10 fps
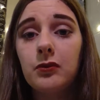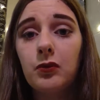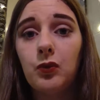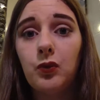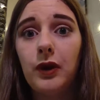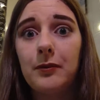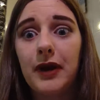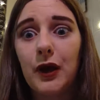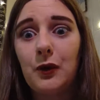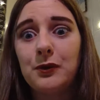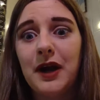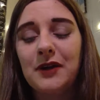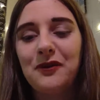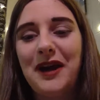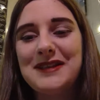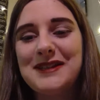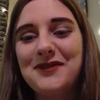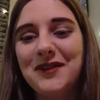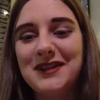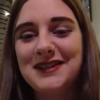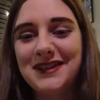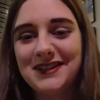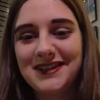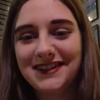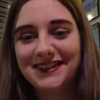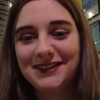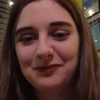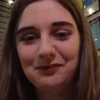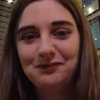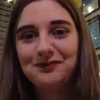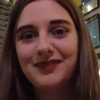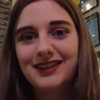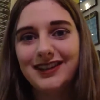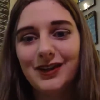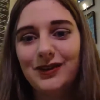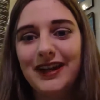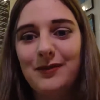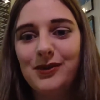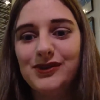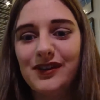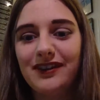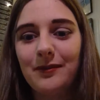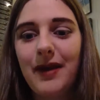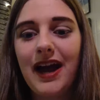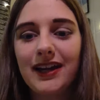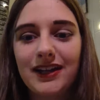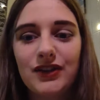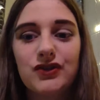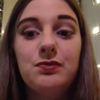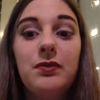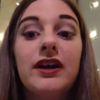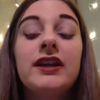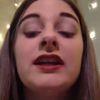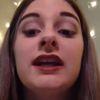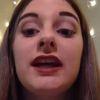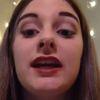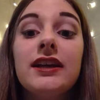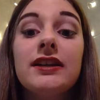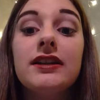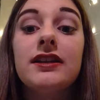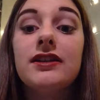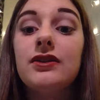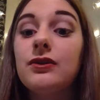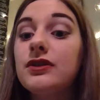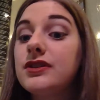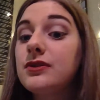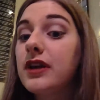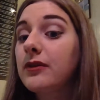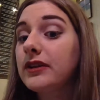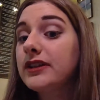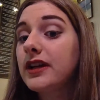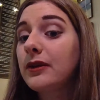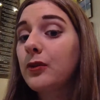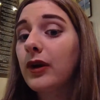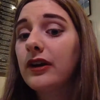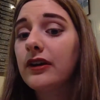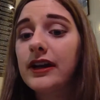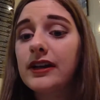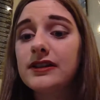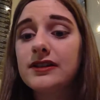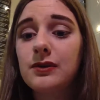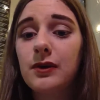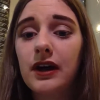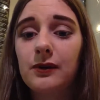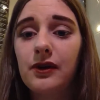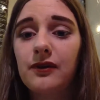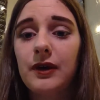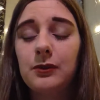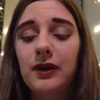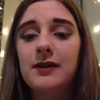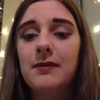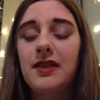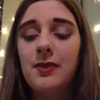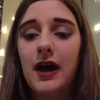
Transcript: went my own kind of way instead of listening to the little labels on the package, but it, you know, you still can't really tell I'm wearing it, so I don't know if I'd recommend